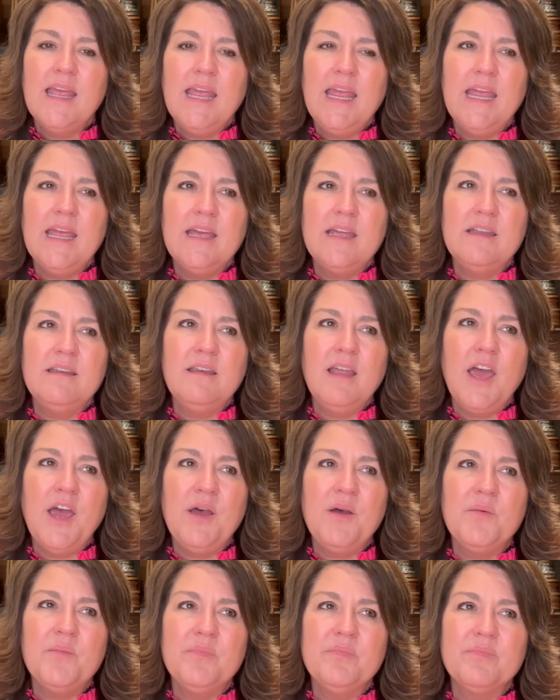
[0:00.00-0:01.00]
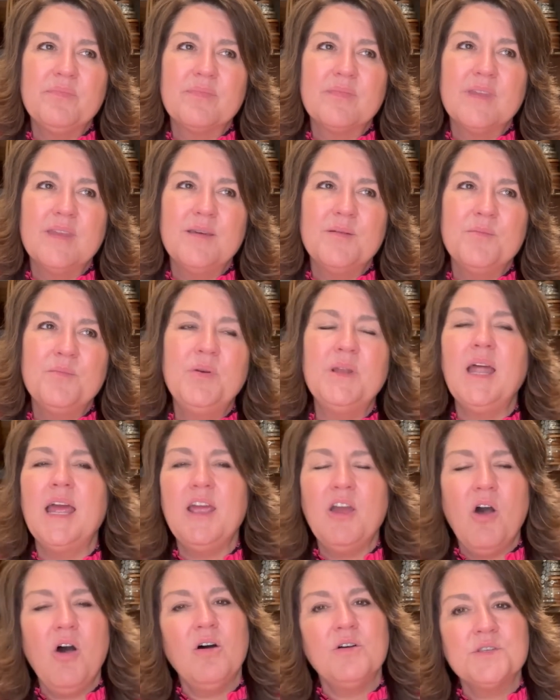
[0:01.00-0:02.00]
And but
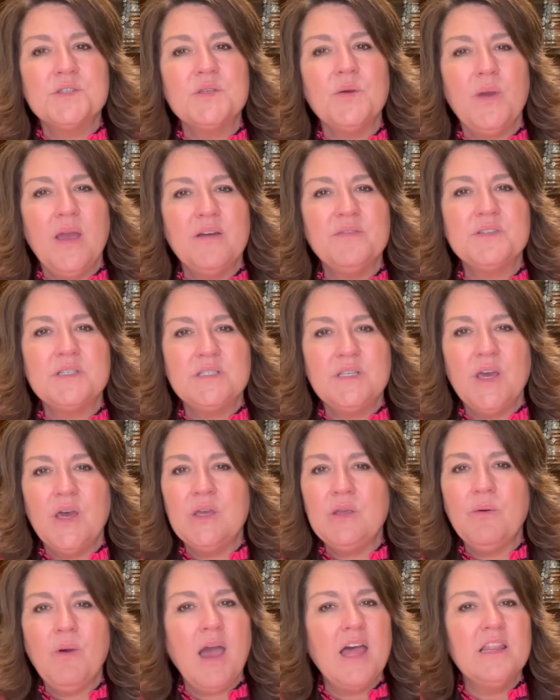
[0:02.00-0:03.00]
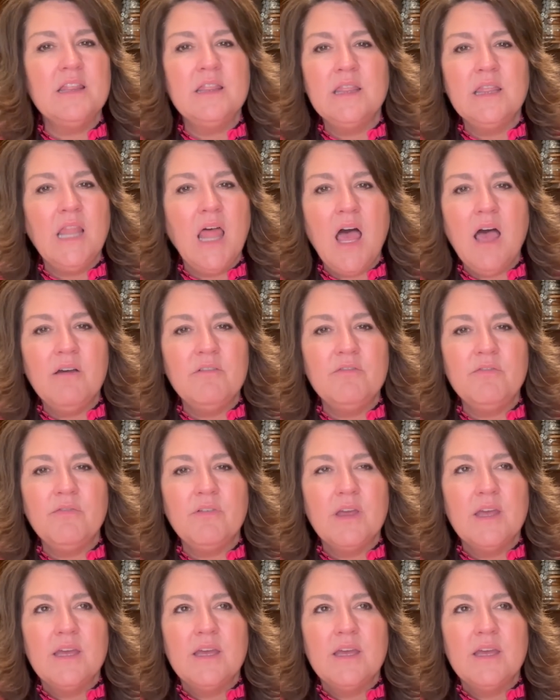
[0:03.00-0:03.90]
I also have to tell you, I love